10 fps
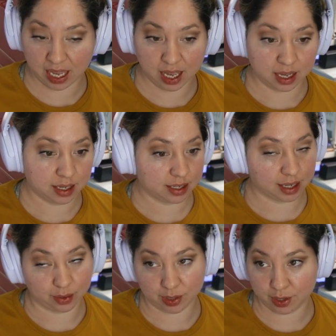
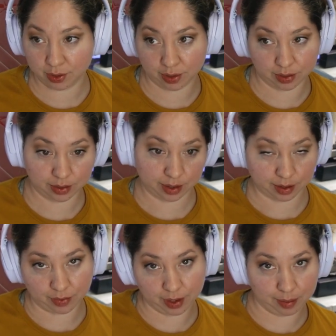Sounds like you guys are
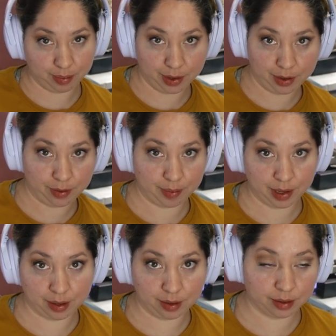having a
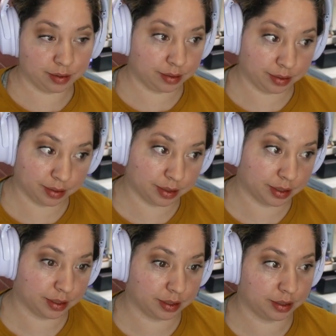
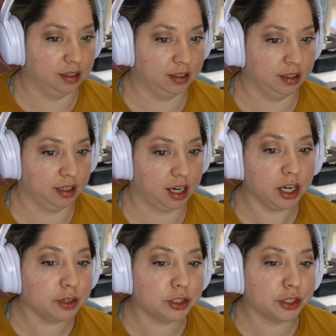moment. Are
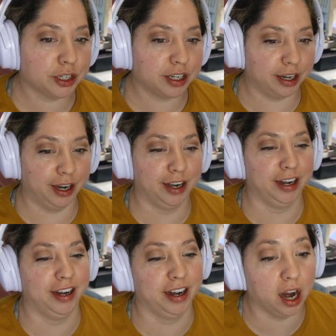you sure?
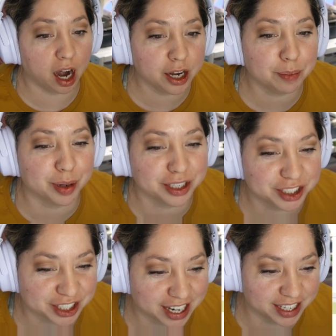Are you
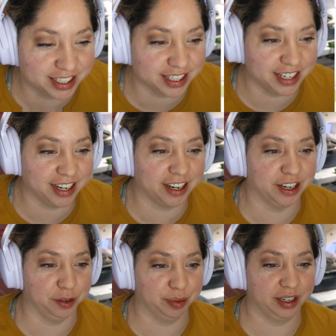projecting? Are
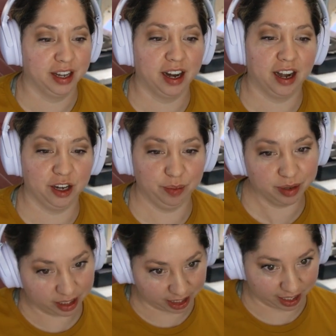you
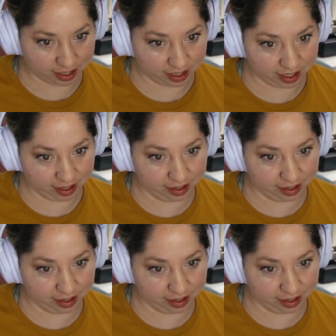projecting?